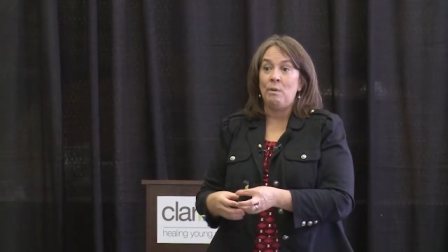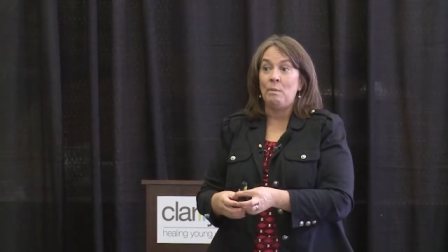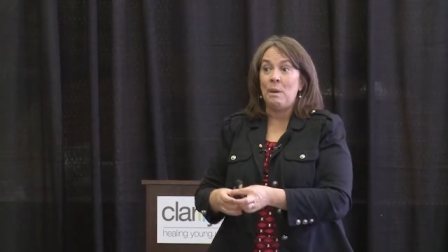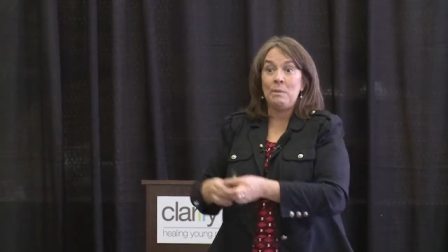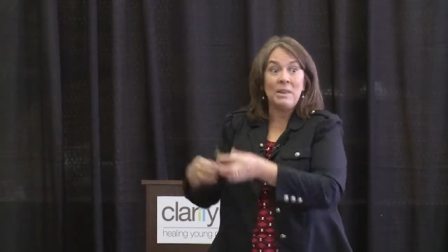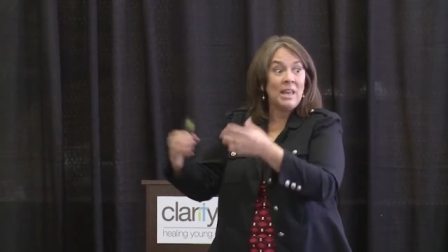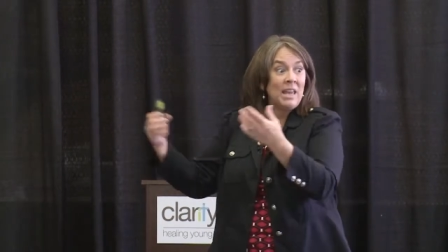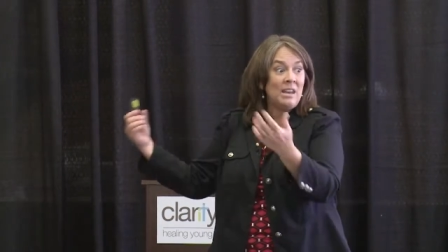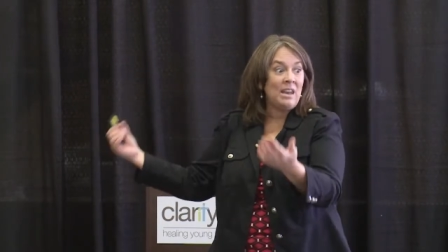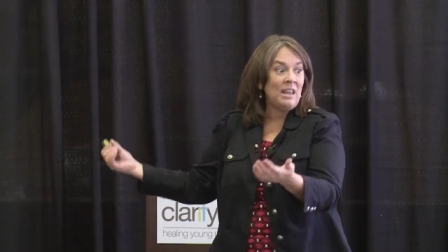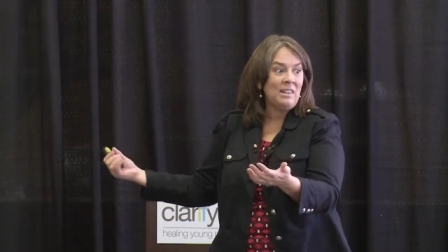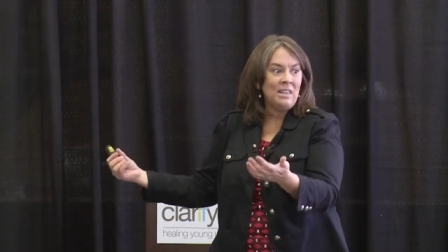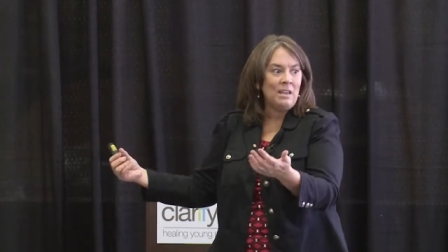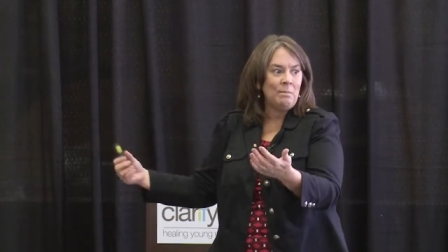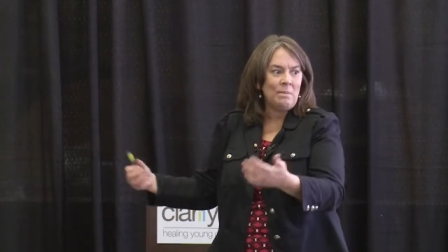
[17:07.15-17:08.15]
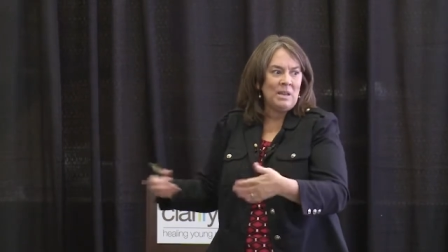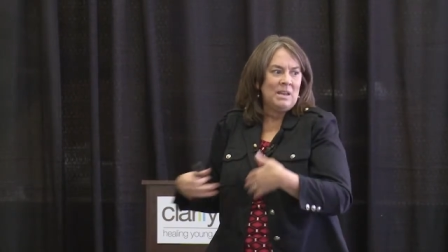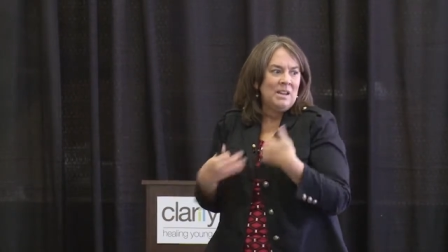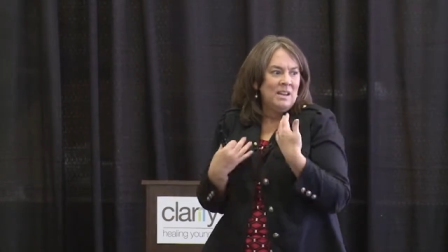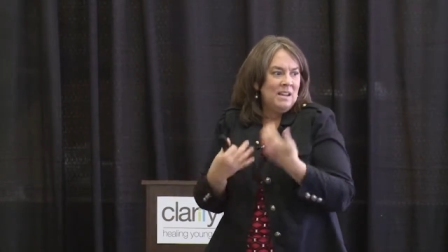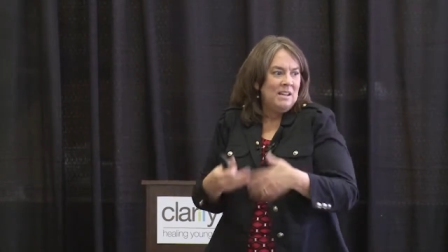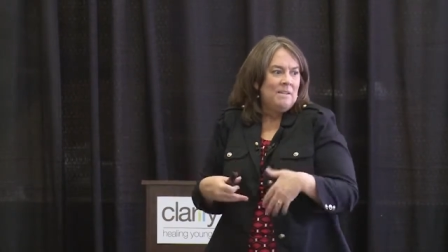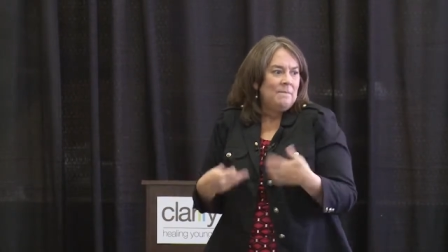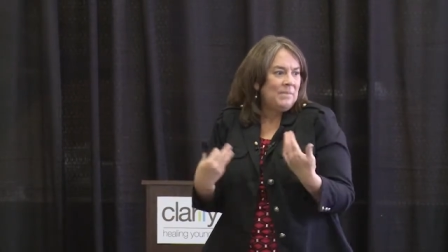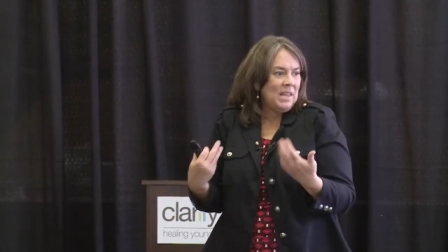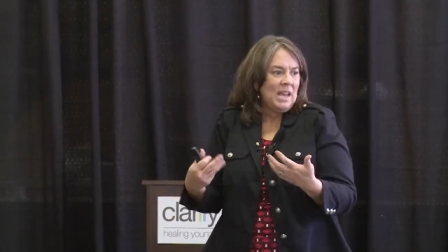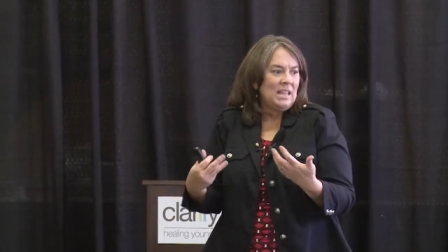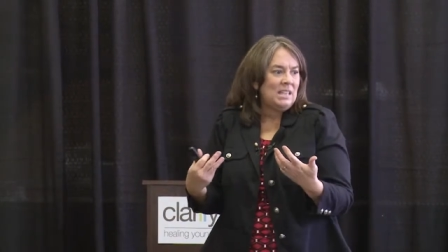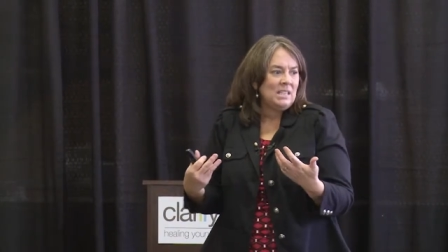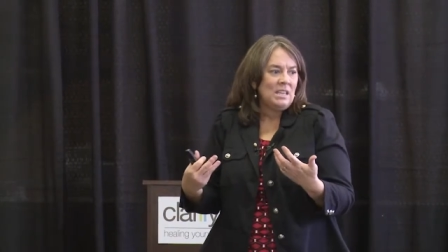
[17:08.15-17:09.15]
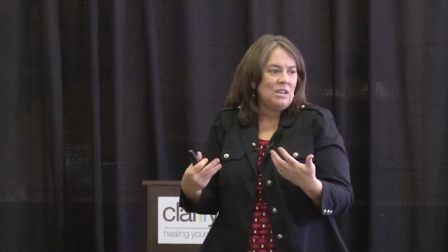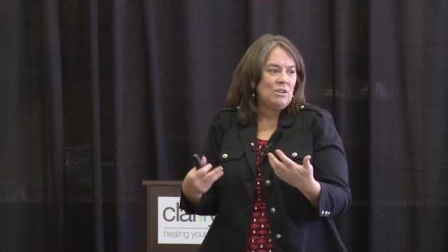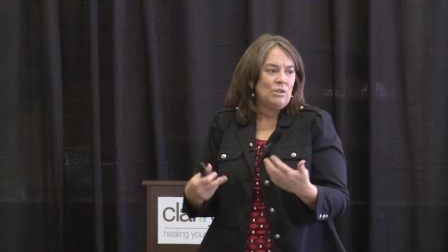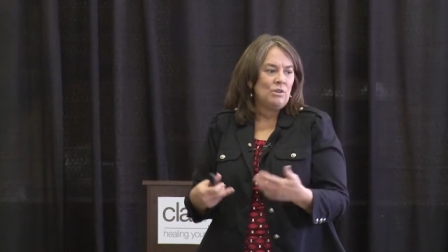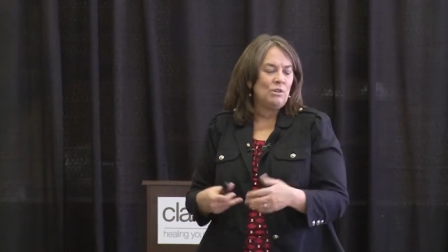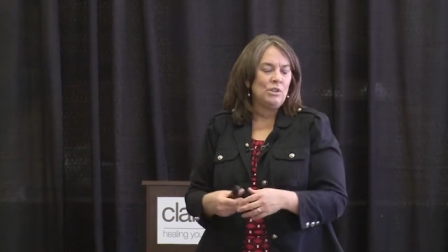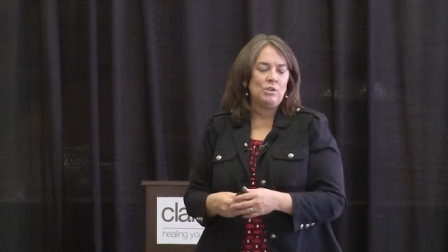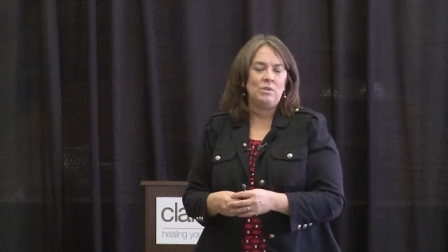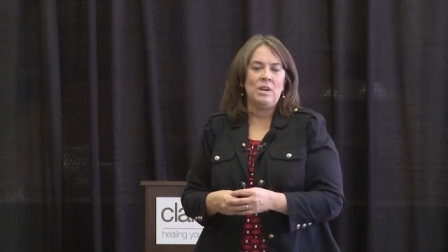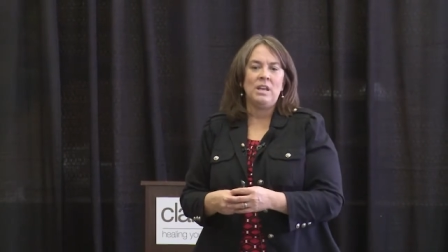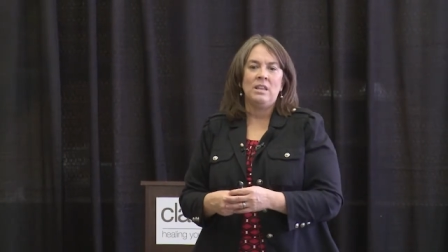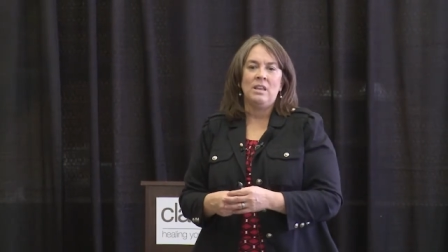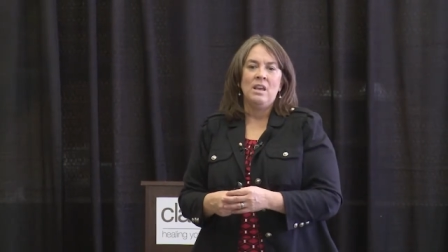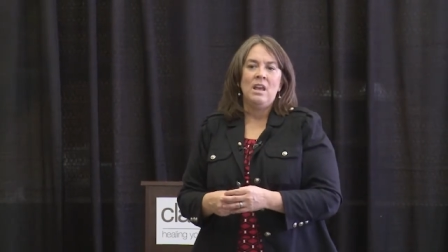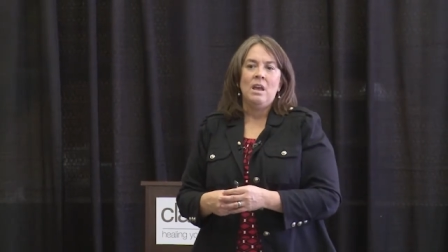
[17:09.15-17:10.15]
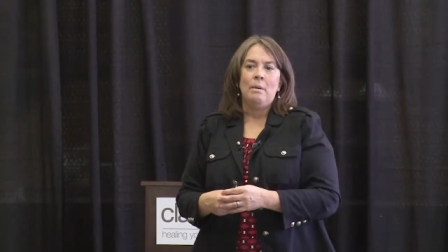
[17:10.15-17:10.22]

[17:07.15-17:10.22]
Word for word: or maybe they had nothing, but they had this internal strength.